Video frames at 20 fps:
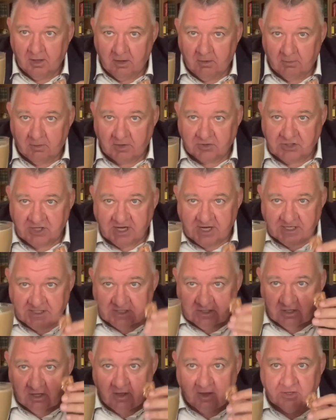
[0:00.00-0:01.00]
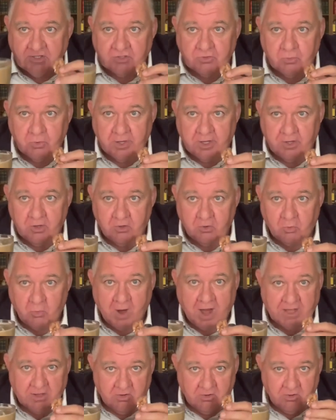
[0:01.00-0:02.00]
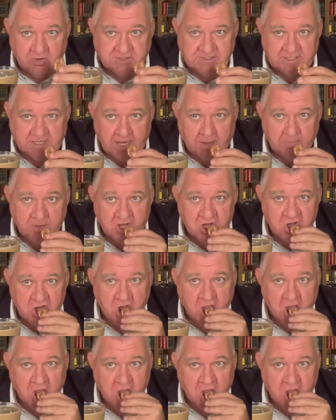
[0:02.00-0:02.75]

Yeah, cheers to those 3 great Aussie companies.